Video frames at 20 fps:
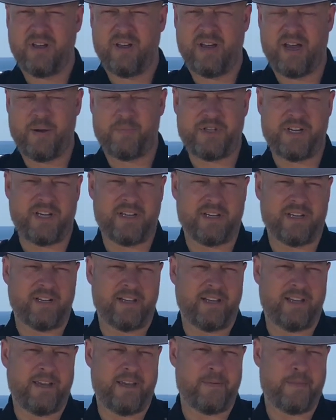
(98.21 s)

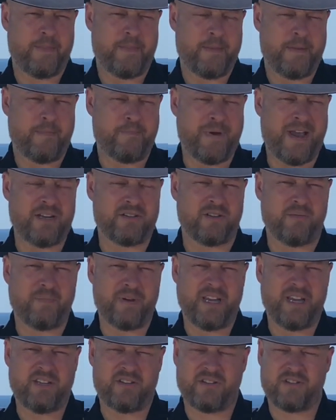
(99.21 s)
particularly Maslin
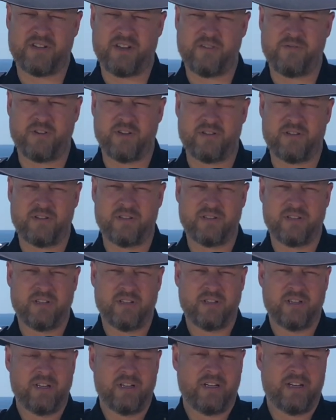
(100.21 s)
Beach, Seaford,
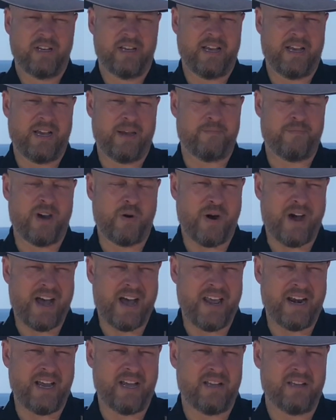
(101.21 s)

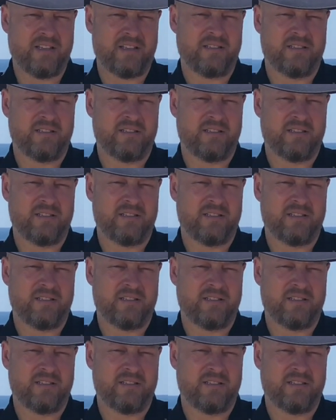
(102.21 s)
Moana,